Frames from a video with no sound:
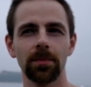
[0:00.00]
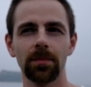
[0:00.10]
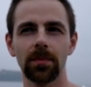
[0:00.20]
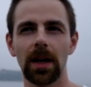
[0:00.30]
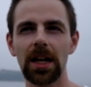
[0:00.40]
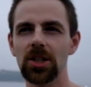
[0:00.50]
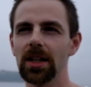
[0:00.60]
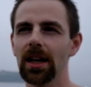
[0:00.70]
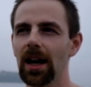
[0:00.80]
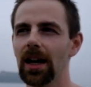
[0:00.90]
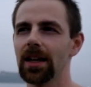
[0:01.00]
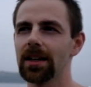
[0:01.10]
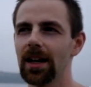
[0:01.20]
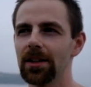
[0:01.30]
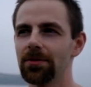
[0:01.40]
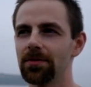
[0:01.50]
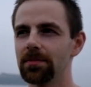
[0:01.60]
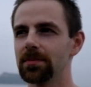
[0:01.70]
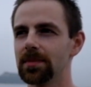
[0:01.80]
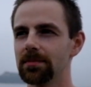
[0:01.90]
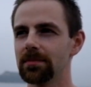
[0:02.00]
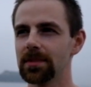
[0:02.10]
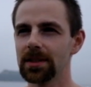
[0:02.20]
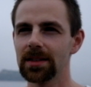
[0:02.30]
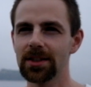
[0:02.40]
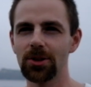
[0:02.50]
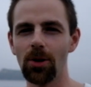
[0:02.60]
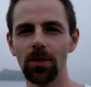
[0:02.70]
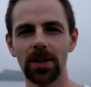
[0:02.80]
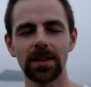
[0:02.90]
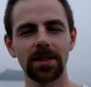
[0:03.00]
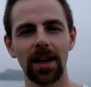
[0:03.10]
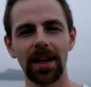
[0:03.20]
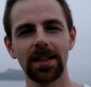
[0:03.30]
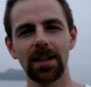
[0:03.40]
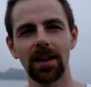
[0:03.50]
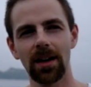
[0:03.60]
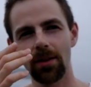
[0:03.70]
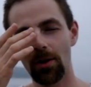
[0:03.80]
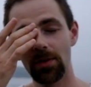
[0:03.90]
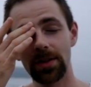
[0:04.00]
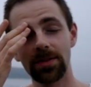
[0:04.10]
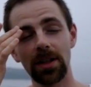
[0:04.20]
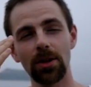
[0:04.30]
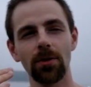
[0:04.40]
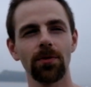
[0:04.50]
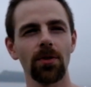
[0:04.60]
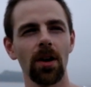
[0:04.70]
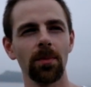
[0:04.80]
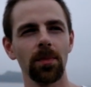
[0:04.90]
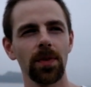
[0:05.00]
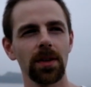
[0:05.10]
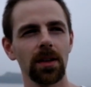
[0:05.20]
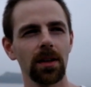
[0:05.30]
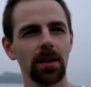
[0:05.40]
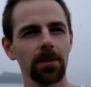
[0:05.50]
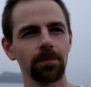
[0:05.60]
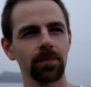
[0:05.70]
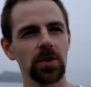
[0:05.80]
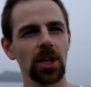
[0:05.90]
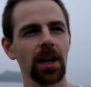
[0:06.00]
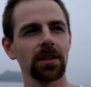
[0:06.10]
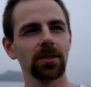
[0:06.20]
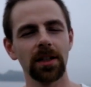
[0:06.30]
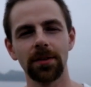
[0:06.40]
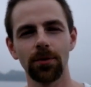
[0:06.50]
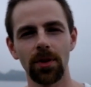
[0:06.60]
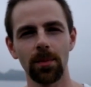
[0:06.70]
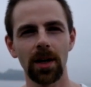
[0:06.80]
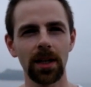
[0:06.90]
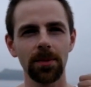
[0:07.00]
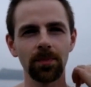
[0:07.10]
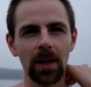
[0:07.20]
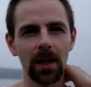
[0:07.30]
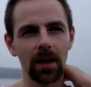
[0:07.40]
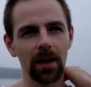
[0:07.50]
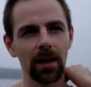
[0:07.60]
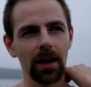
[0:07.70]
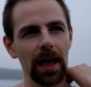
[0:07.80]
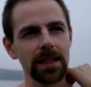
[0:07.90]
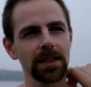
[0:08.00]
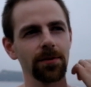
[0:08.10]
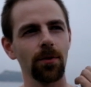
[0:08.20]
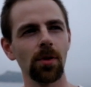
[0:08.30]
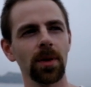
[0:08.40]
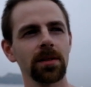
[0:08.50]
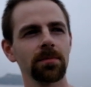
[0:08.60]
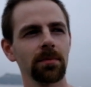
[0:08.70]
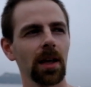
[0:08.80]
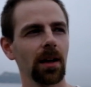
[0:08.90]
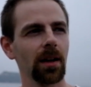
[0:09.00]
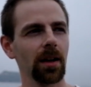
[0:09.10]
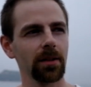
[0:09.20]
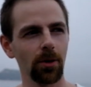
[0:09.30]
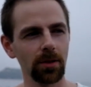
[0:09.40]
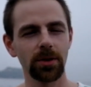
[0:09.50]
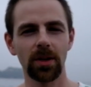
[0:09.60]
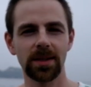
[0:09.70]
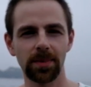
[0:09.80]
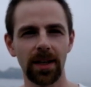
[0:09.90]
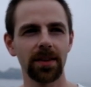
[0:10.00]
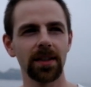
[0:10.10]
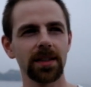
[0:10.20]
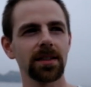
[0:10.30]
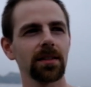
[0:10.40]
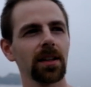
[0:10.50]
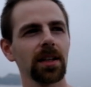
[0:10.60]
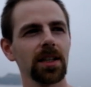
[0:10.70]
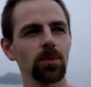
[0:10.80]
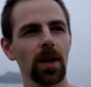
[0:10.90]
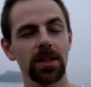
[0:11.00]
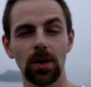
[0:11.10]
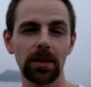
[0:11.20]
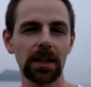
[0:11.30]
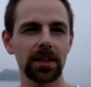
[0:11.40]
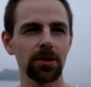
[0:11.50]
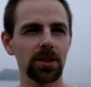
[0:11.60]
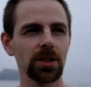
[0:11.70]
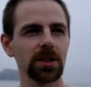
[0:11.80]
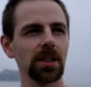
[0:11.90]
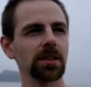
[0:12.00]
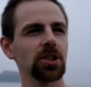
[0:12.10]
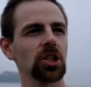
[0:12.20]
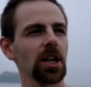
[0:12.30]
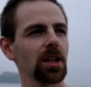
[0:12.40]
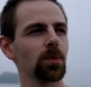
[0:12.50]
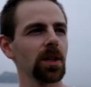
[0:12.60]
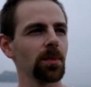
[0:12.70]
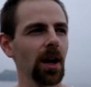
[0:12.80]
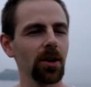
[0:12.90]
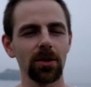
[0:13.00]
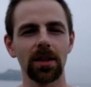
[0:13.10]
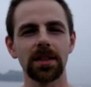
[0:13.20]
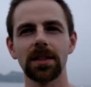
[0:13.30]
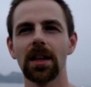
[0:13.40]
Actually, I kind of stole this idea of this video from the channel In It For The Money. Asger Folman also explained this in his way, so I'd like to still share it with my audience.